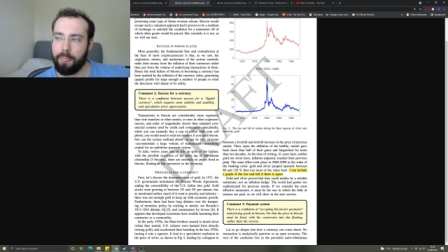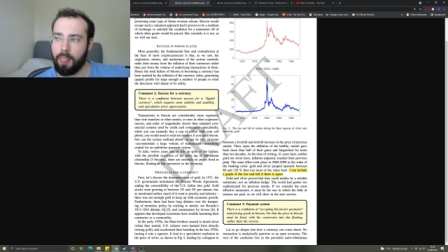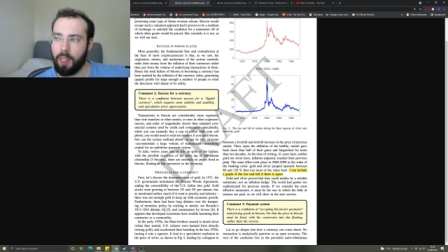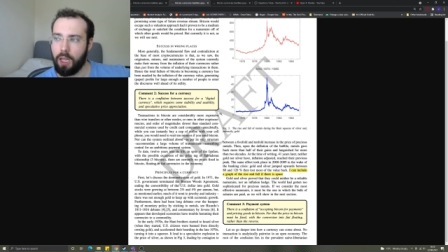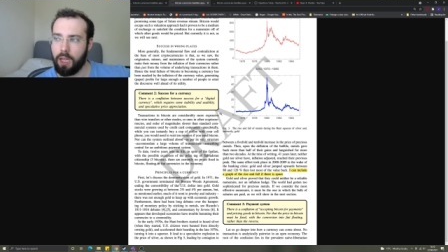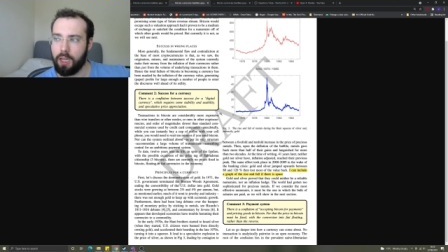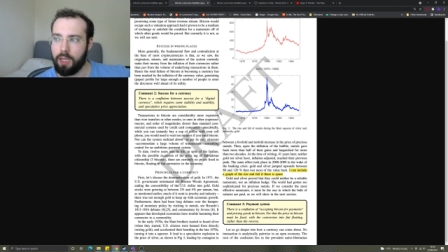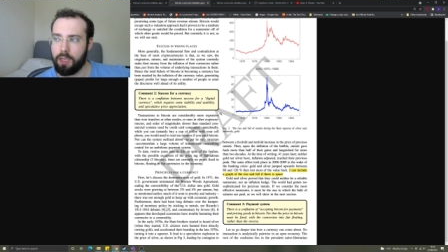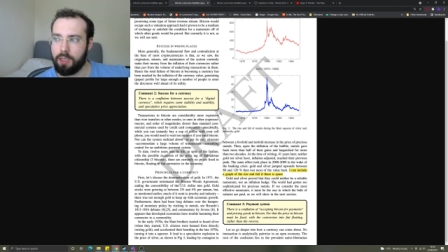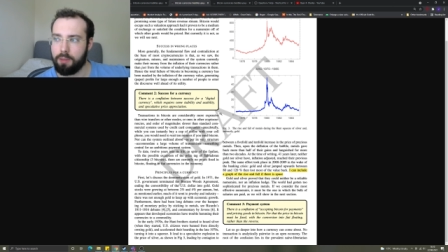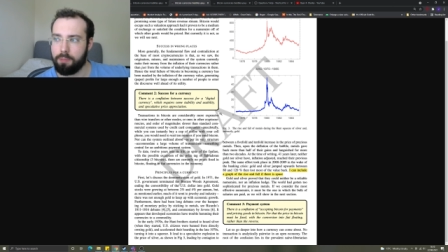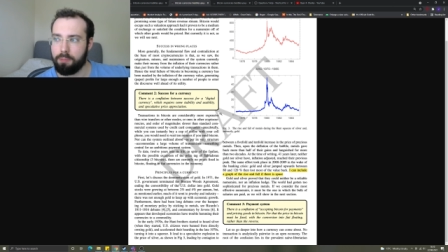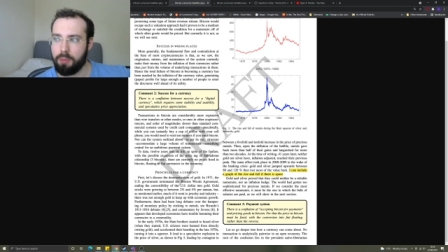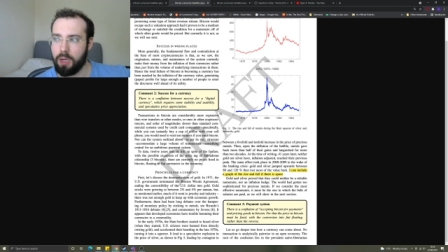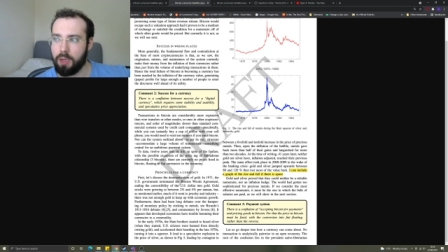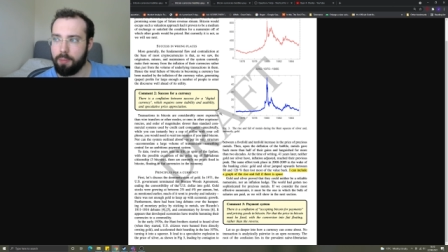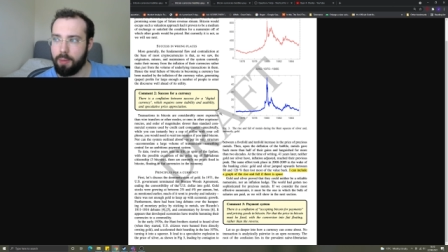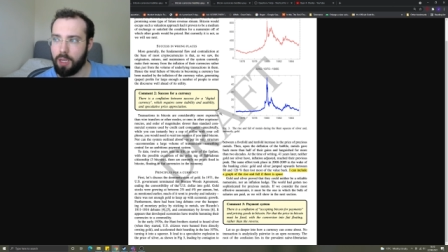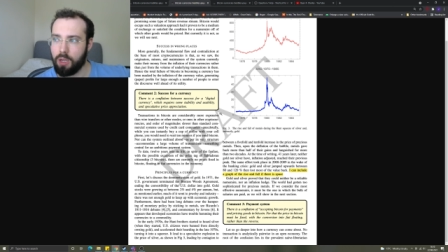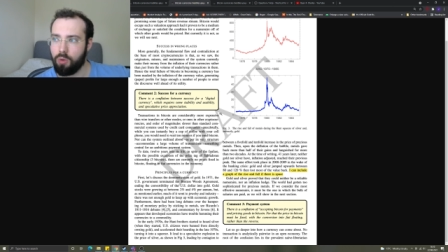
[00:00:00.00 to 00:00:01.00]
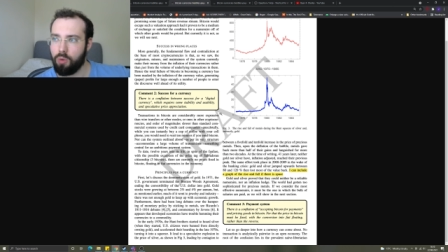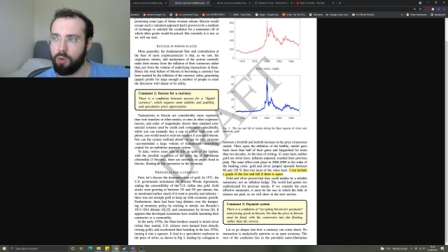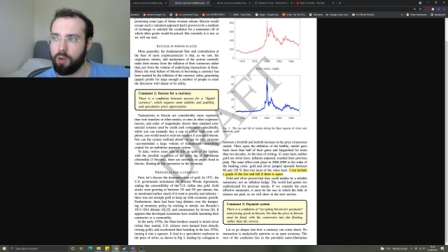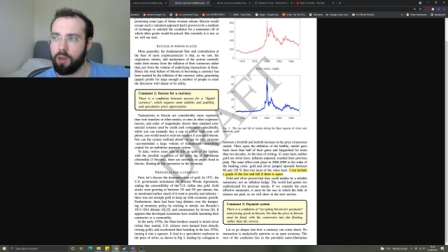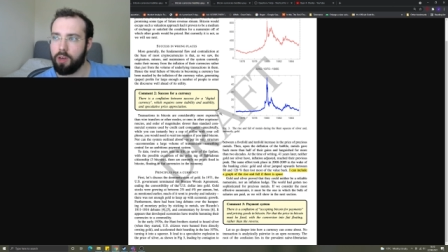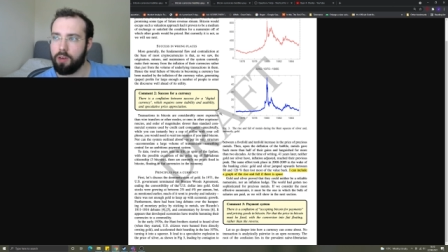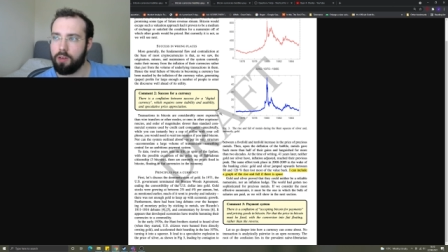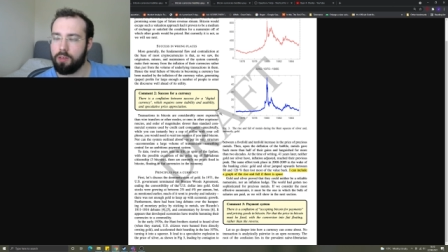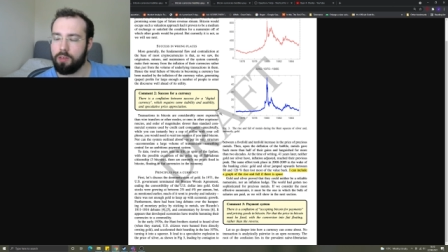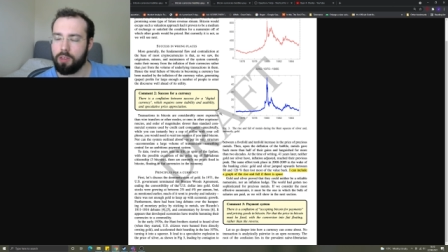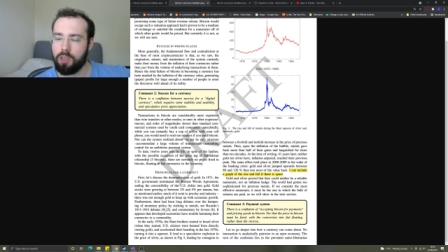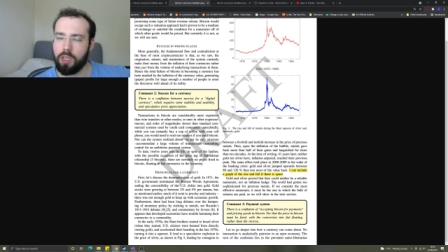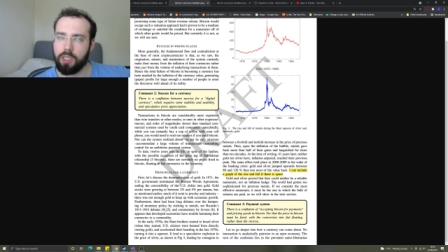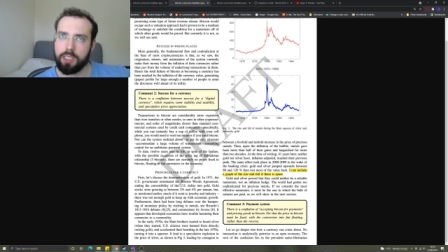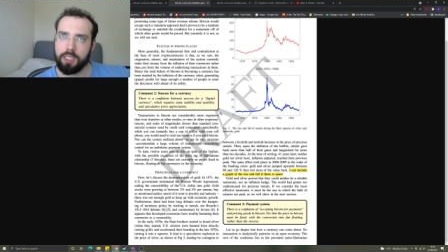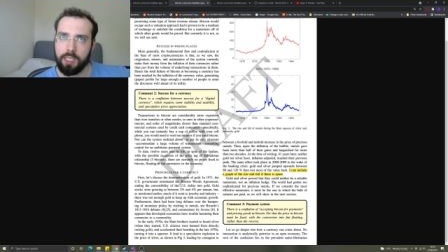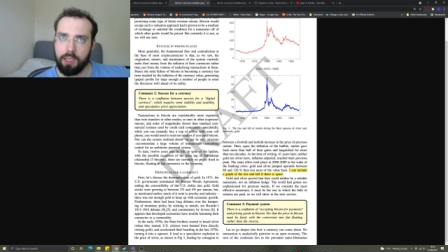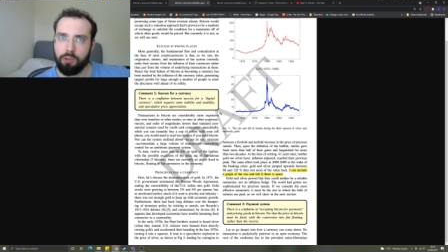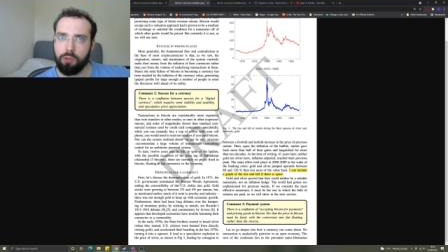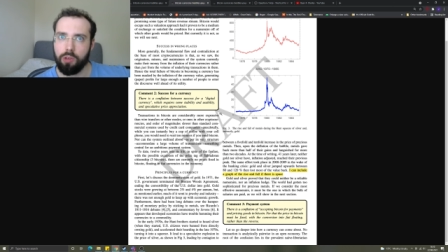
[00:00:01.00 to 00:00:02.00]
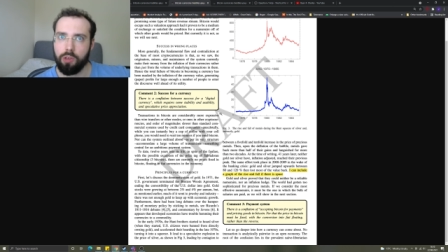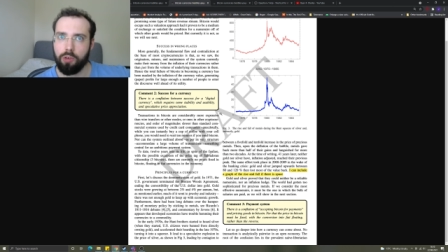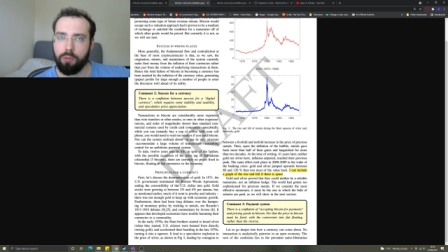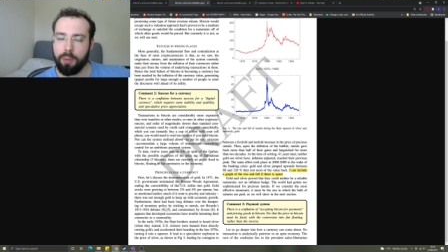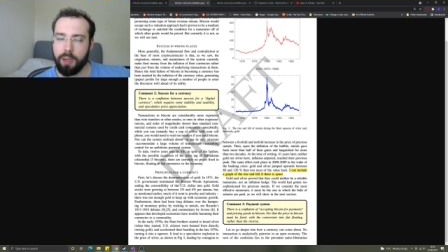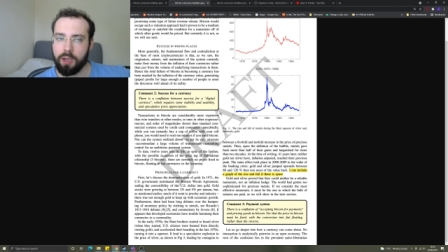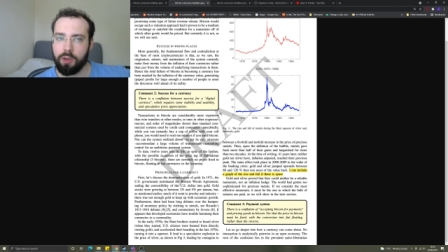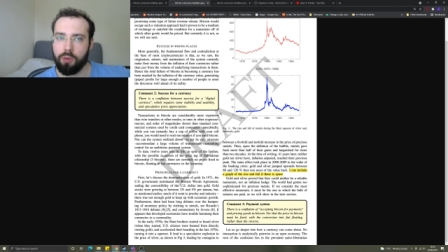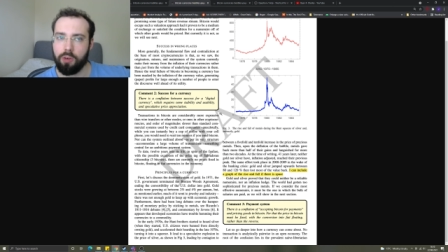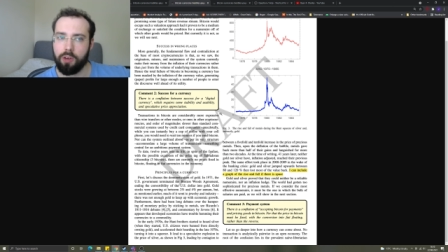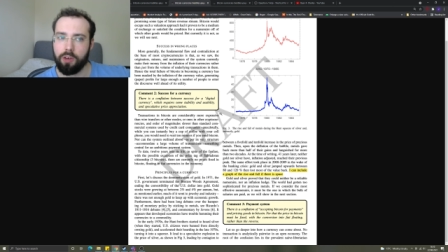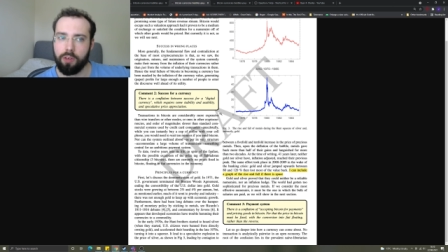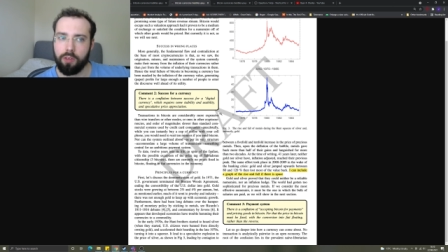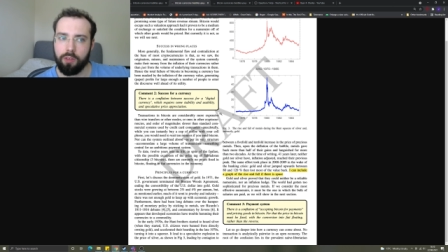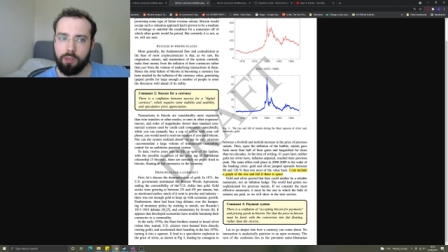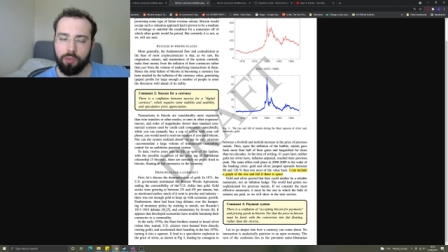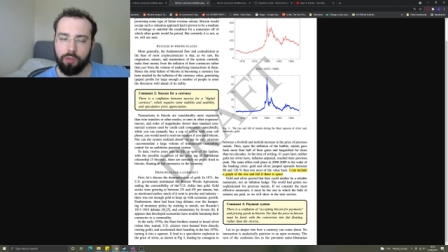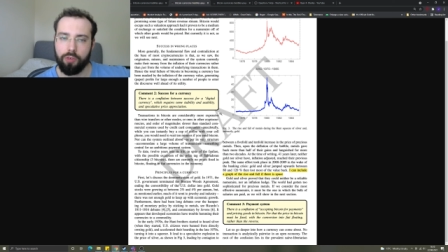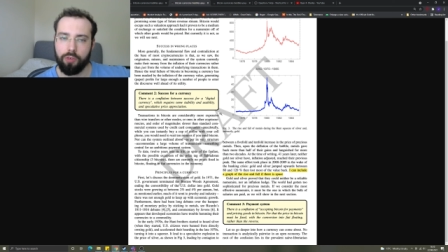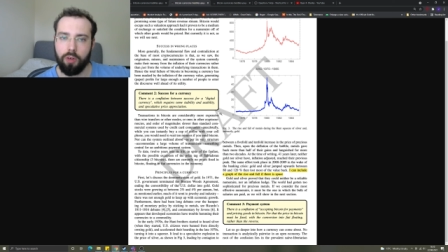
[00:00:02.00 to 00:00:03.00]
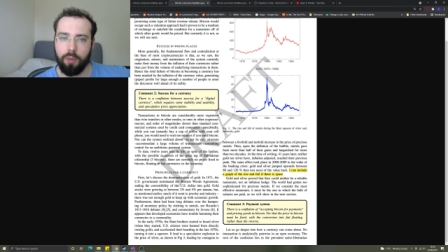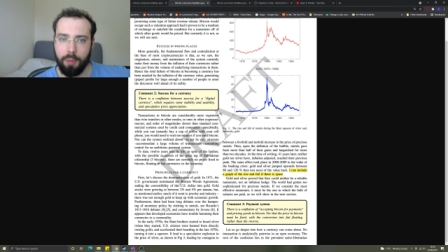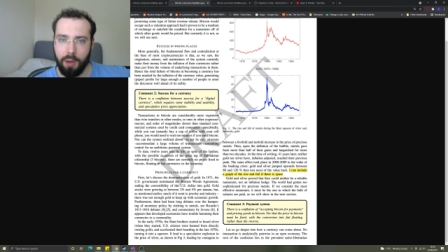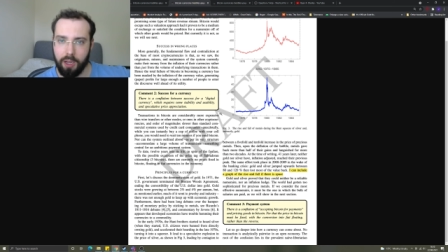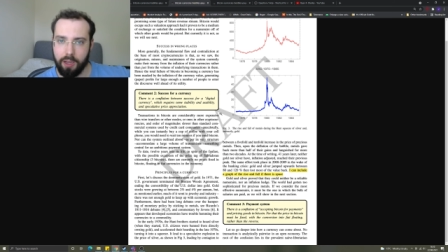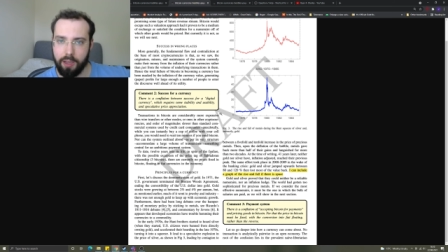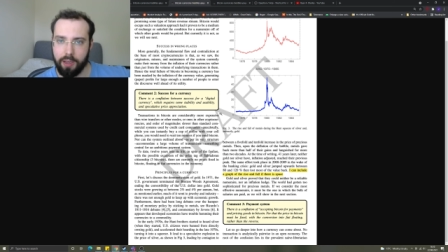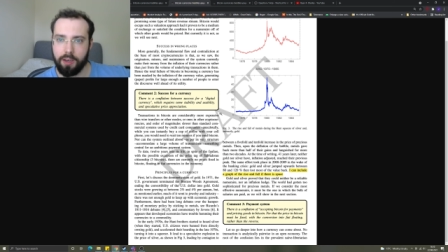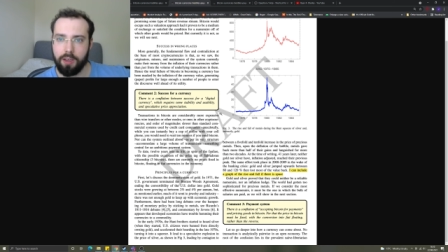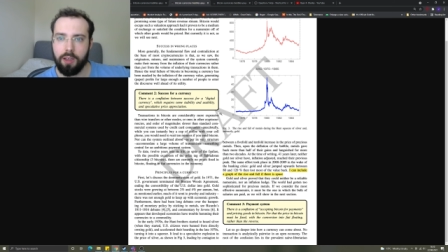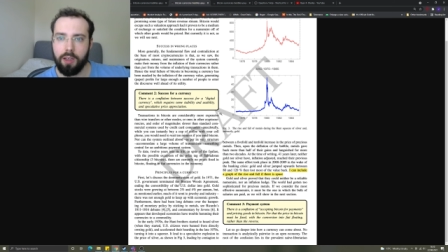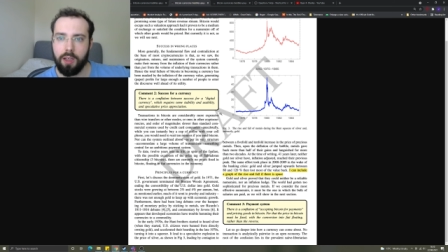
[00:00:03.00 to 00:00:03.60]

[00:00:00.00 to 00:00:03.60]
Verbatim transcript: and buy Bitcoin, uh, sell your Bitcoin through a plugin,